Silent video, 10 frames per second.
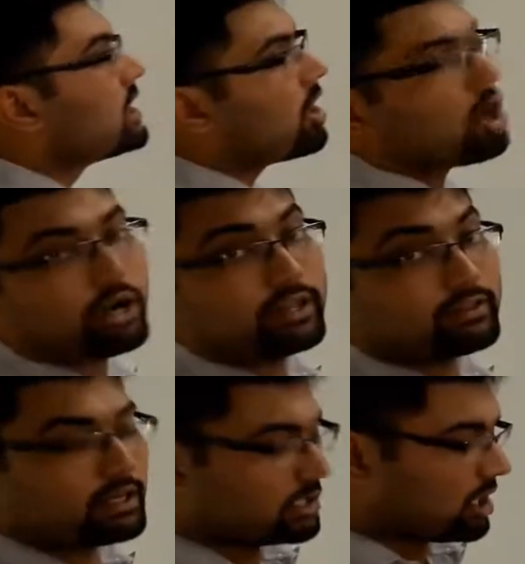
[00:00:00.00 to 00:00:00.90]
or in
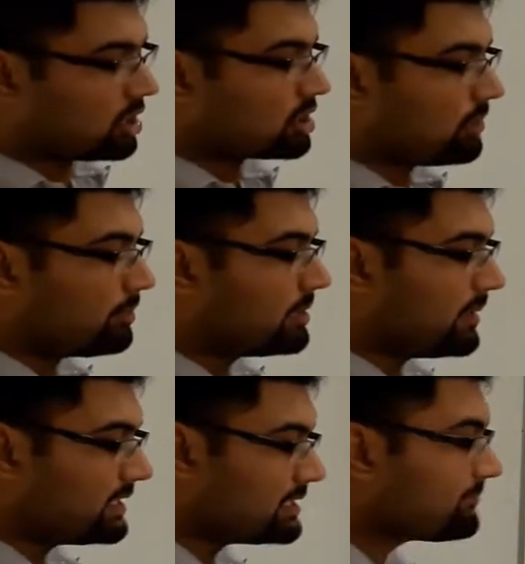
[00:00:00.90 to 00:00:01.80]
their
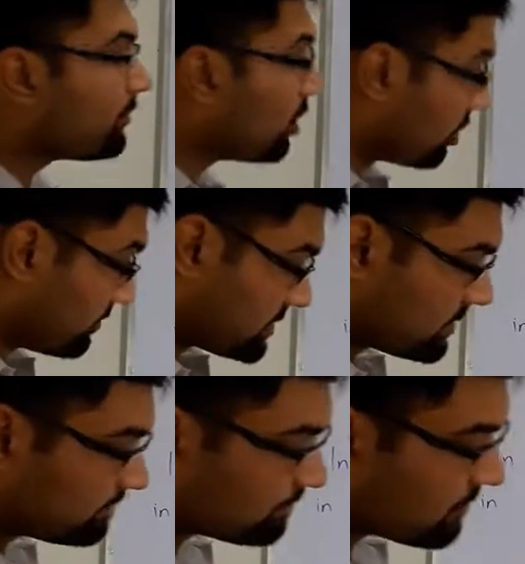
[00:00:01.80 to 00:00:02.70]
non-complemented forms.